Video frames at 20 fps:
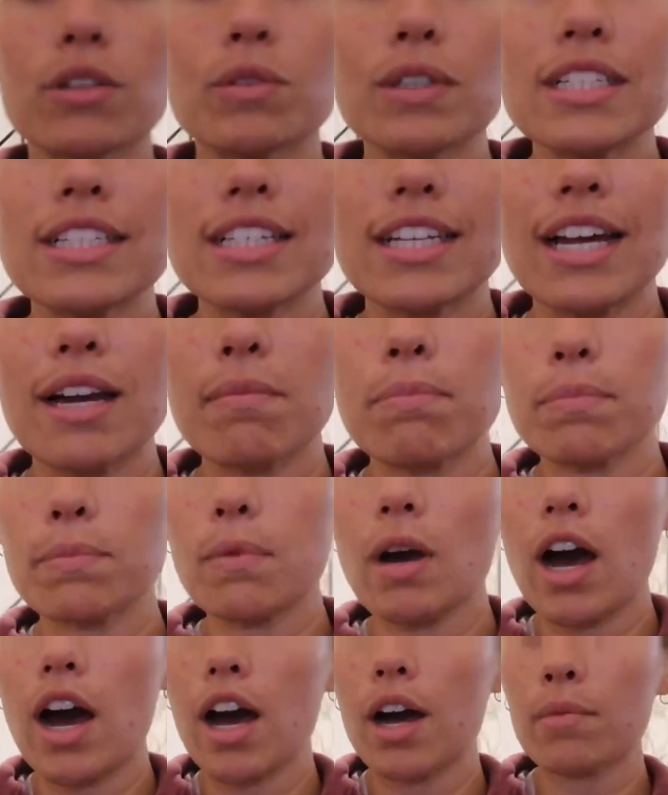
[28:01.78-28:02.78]
the recent
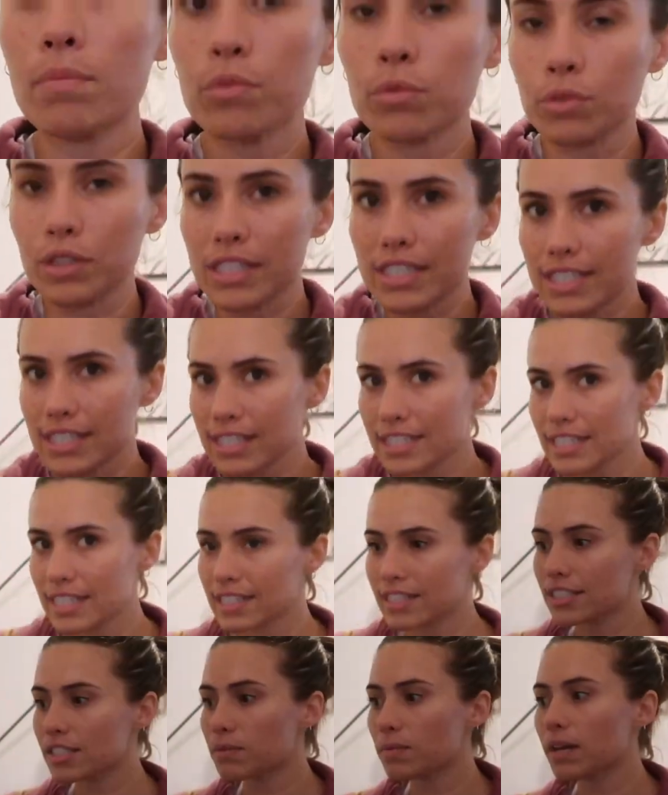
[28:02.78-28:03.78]

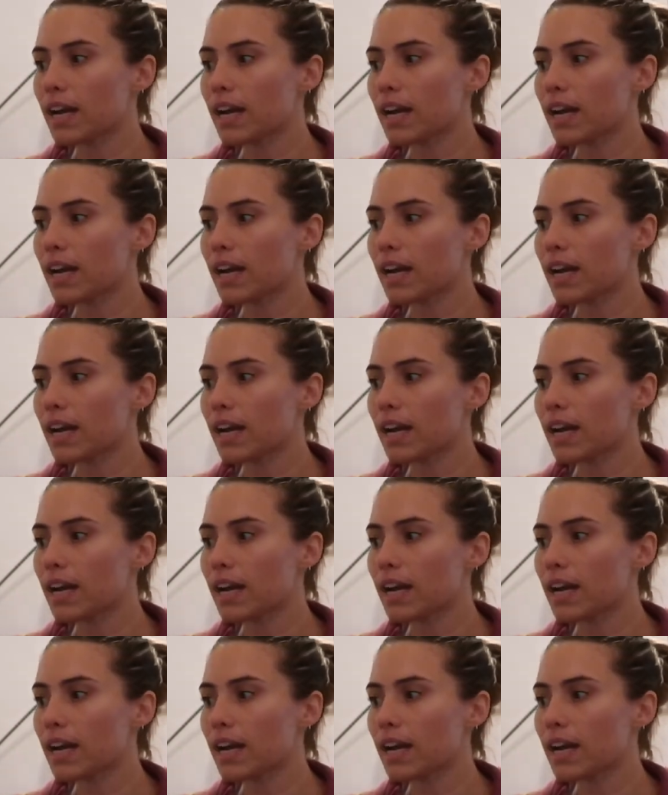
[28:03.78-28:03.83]
seasons